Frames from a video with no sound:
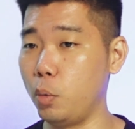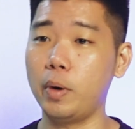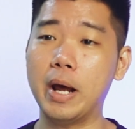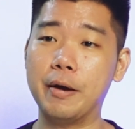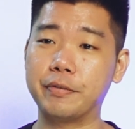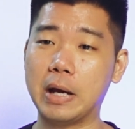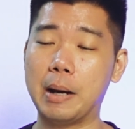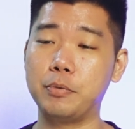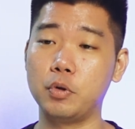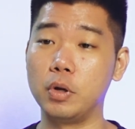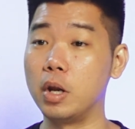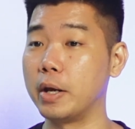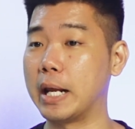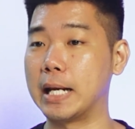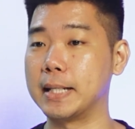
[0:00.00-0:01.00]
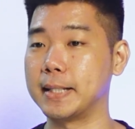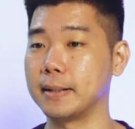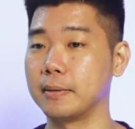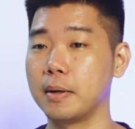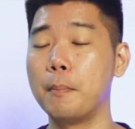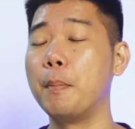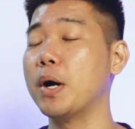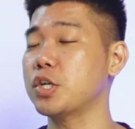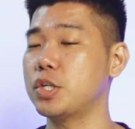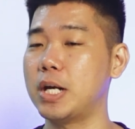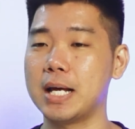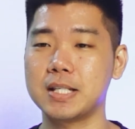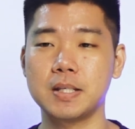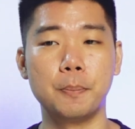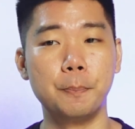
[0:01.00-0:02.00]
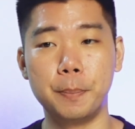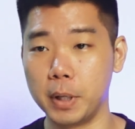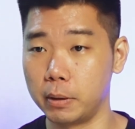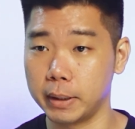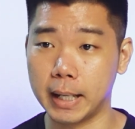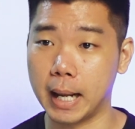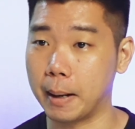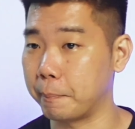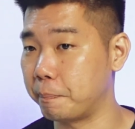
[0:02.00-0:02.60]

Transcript: won't have time to learn anything, much less build an app.